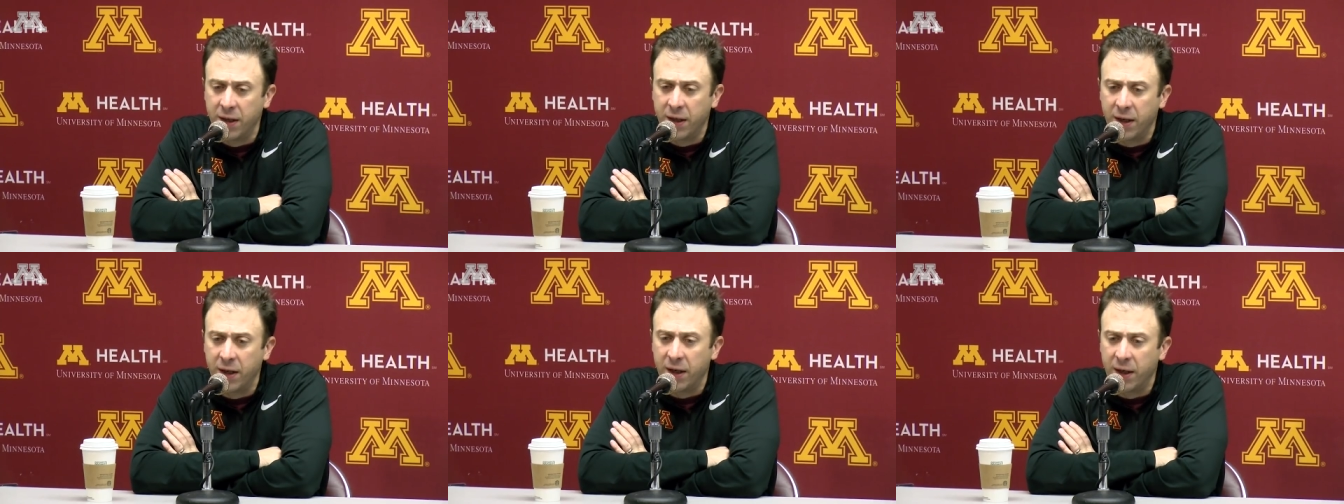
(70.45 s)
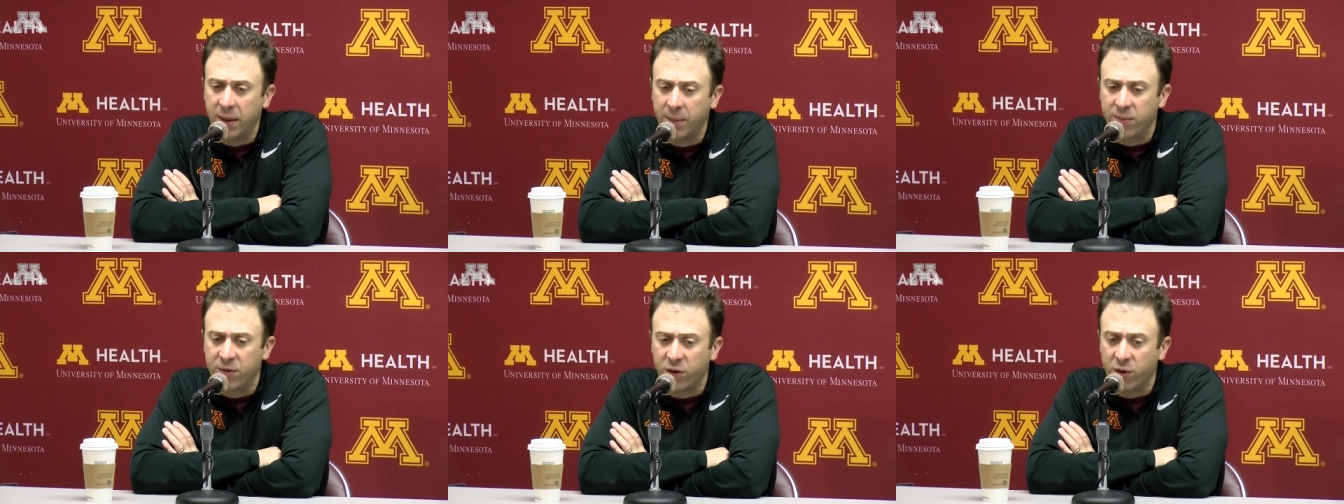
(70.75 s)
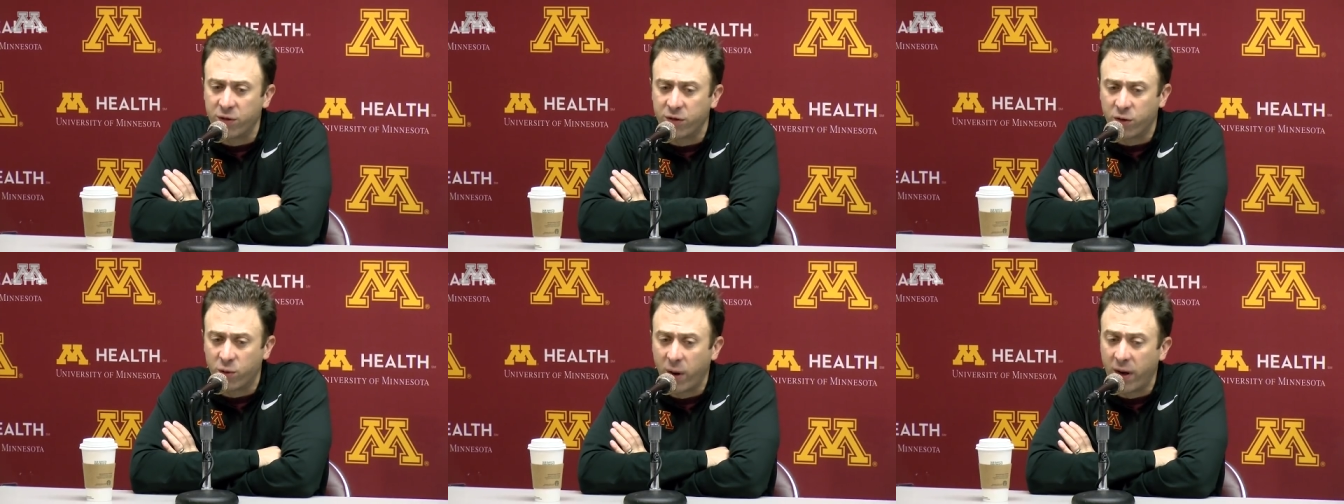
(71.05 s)
So
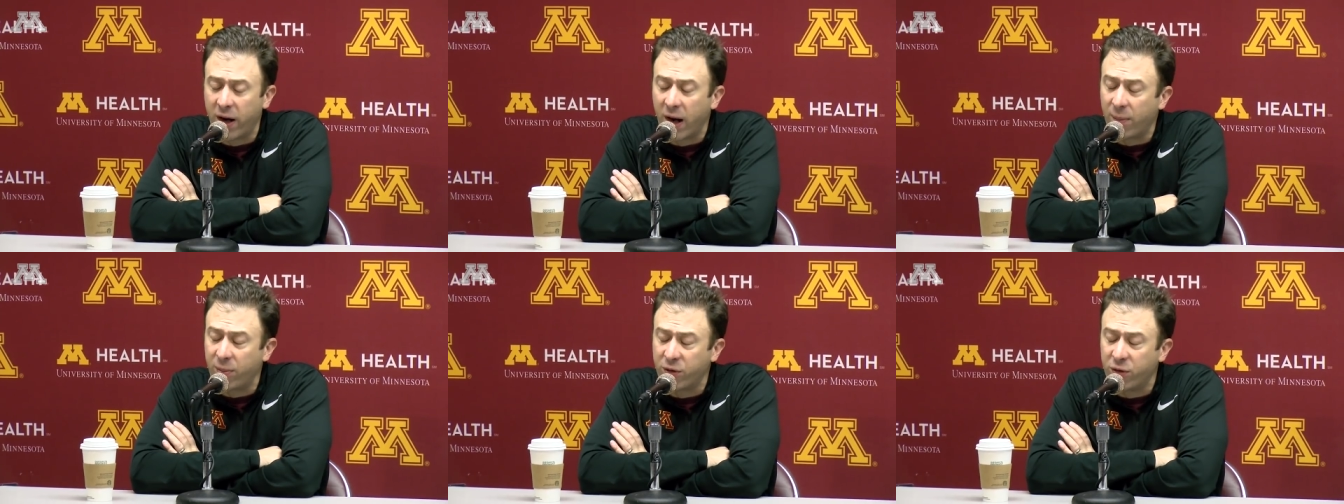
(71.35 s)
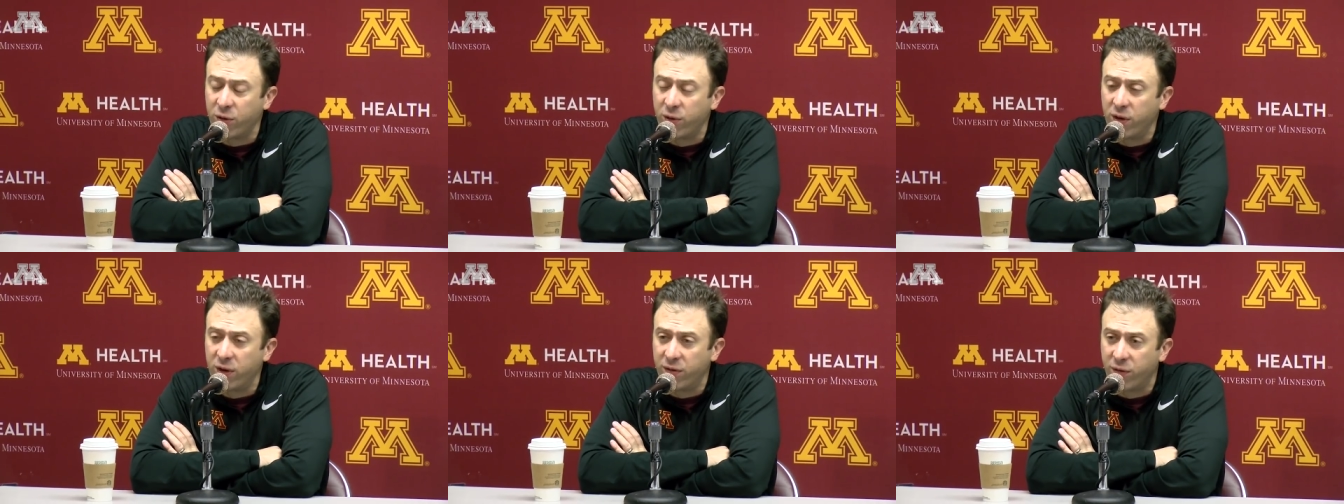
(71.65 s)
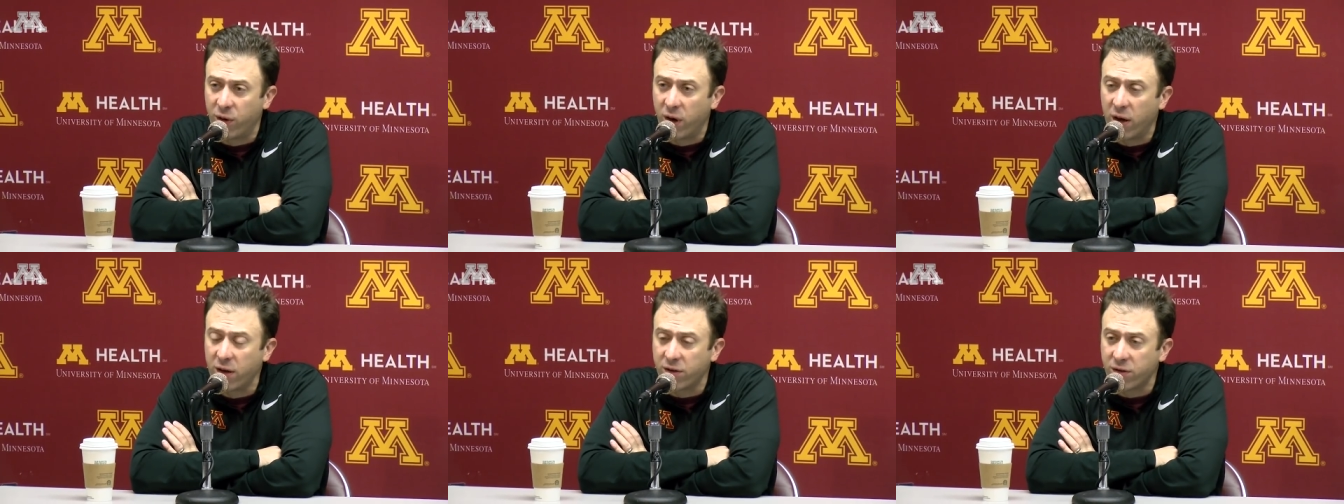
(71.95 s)
it's a great opportunity
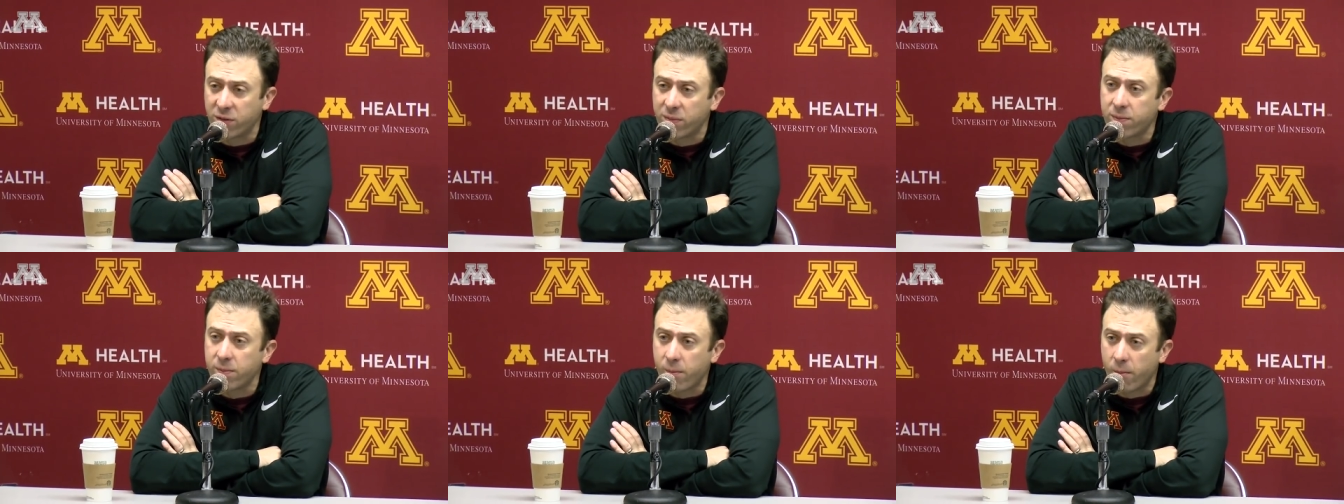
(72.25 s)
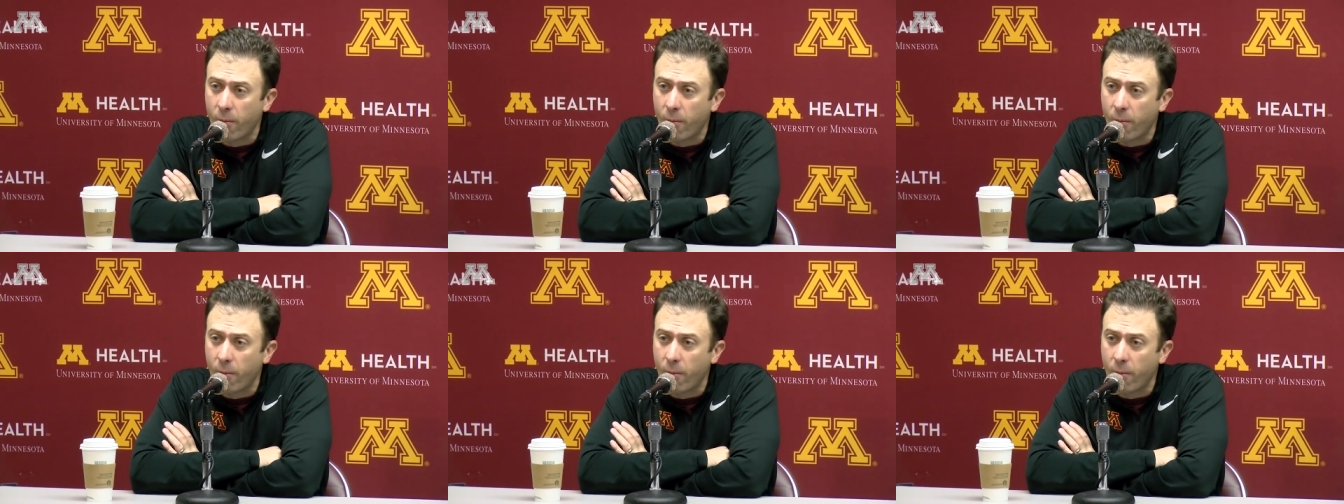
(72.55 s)
for us.